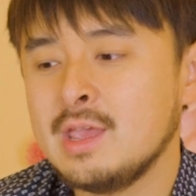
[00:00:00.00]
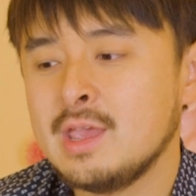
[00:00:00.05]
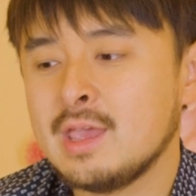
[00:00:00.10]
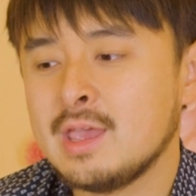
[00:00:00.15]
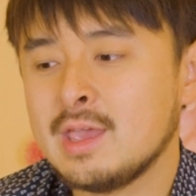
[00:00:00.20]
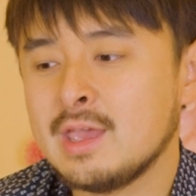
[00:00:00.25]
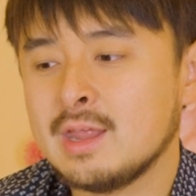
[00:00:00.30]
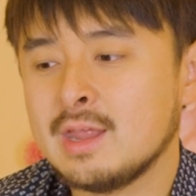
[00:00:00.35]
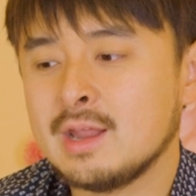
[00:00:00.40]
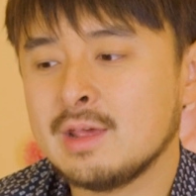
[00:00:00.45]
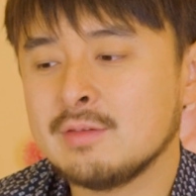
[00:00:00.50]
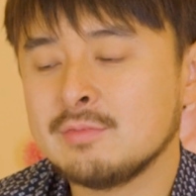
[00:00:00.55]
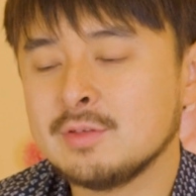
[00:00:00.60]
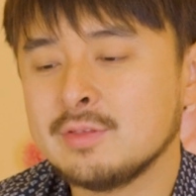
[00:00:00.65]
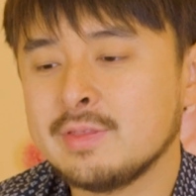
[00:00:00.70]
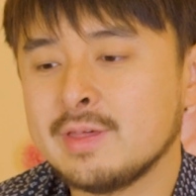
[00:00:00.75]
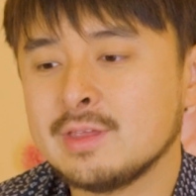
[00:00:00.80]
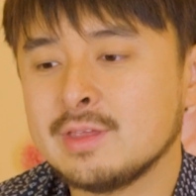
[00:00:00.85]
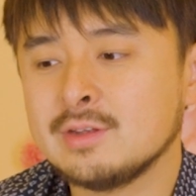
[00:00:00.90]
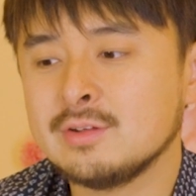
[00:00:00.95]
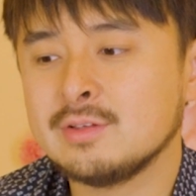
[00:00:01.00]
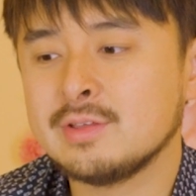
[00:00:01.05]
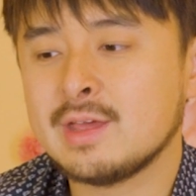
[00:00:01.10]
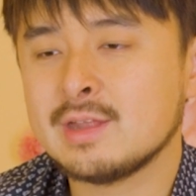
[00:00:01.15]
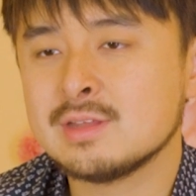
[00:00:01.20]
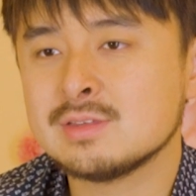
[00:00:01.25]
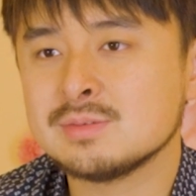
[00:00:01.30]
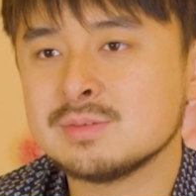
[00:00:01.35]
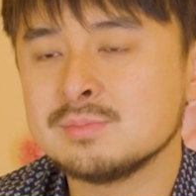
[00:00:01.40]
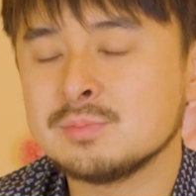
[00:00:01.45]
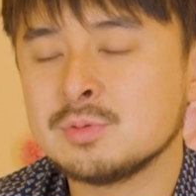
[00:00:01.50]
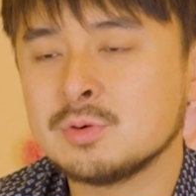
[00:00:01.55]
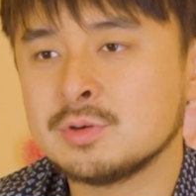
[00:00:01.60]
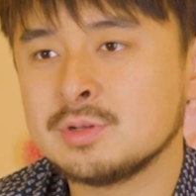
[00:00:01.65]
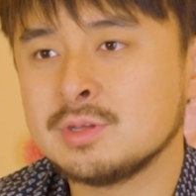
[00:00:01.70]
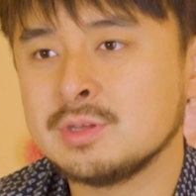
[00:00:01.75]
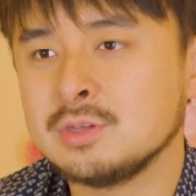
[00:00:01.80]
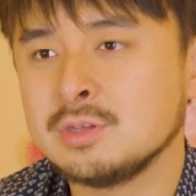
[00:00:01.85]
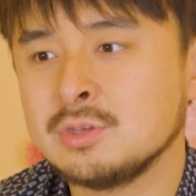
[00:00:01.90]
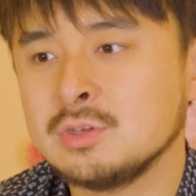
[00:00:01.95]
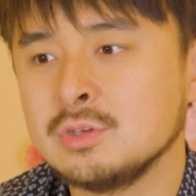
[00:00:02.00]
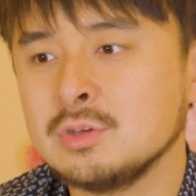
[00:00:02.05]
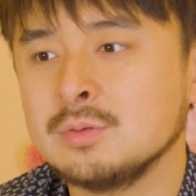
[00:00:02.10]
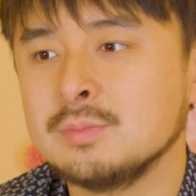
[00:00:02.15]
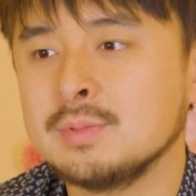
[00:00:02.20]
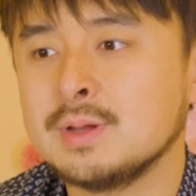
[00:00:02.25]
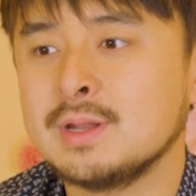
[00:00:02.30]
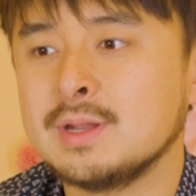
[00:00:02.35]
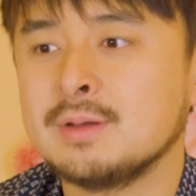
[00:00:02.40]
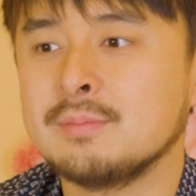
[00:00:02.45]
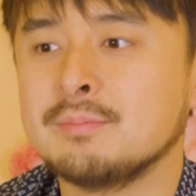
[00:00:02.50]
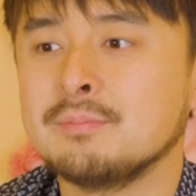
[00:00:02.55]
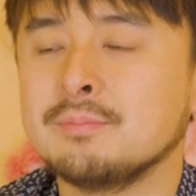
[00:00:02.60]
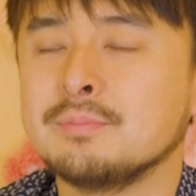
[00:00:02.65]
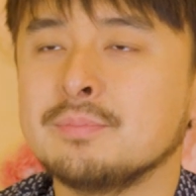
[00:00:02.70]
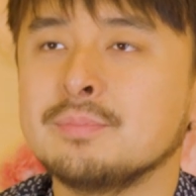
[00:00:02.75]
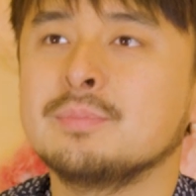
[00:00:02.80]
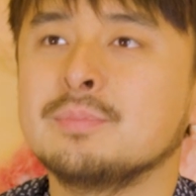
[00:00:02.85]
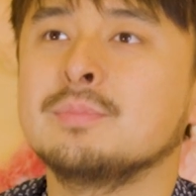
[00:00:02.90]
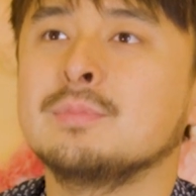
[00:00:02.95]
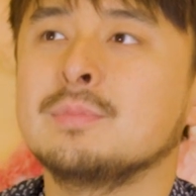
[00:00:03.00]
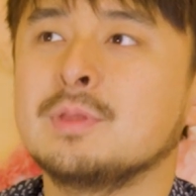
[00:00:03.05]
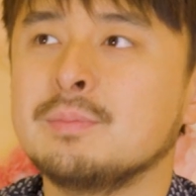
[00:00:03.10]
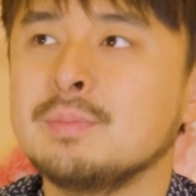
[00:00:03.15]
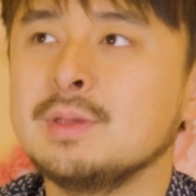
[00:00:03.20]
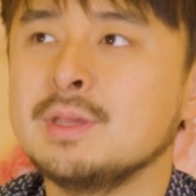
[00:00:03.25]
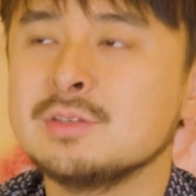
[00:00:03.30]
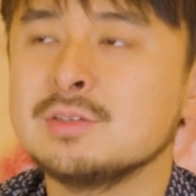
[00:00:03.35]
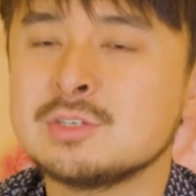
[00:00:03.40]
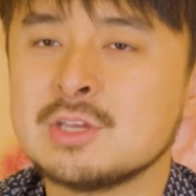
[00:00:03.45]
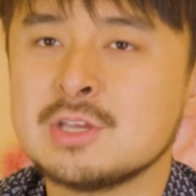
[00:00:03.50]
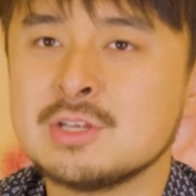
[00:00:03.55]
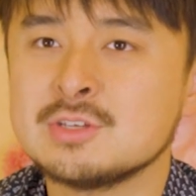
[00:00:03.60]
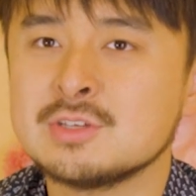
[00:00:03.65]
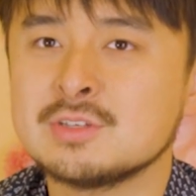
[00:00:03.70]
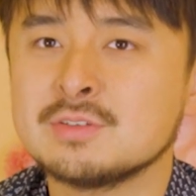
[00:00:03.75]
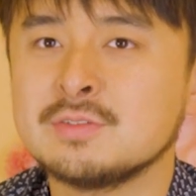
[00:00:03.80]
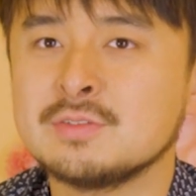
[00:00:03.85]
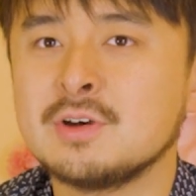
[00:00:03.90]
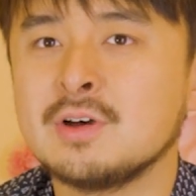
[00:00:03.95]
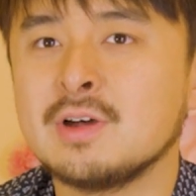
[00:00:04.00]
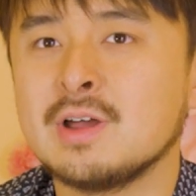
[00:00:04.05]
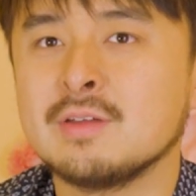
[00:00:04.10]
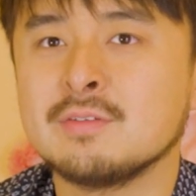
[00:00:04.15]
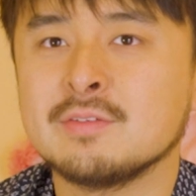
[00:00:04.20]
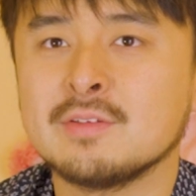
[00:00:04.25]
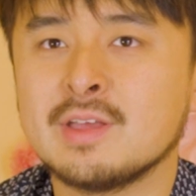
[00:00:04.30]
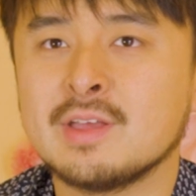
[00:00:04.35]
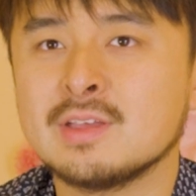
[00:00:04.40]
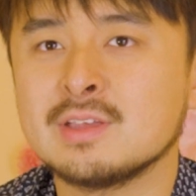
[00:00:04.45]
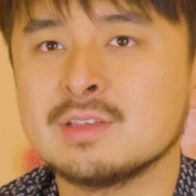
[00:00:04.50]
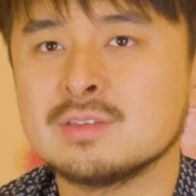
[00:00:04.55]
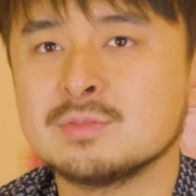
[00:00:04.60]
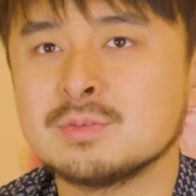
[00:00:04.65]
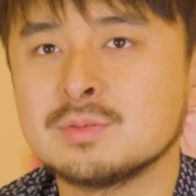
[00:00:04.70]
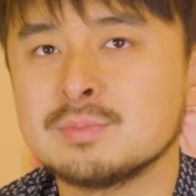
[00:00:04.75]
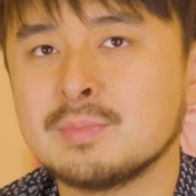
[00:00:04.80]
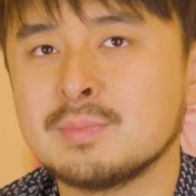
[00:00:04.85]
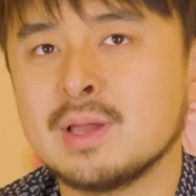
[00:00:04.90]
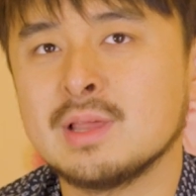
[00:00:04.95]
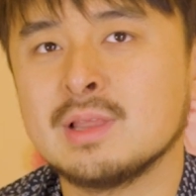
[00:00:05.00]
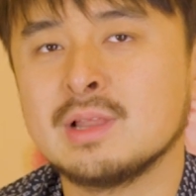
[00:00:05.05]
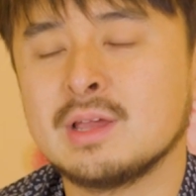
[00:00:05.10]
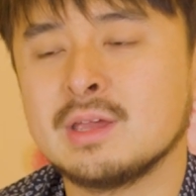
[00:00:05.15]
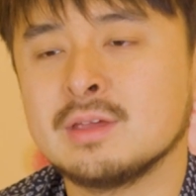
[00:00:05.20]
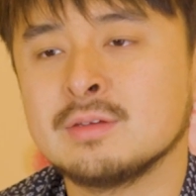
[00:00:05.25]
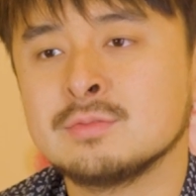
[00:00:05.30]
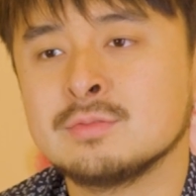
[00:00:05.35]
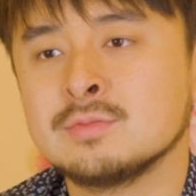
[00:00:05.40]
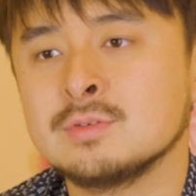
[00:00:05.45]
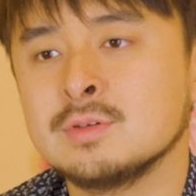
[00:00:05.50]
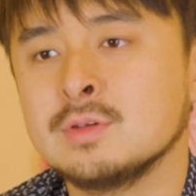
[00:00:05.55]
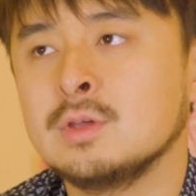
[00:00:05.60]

And I feel that, you know, that is important too, but the biggest changes of all, I feel like, is with my life,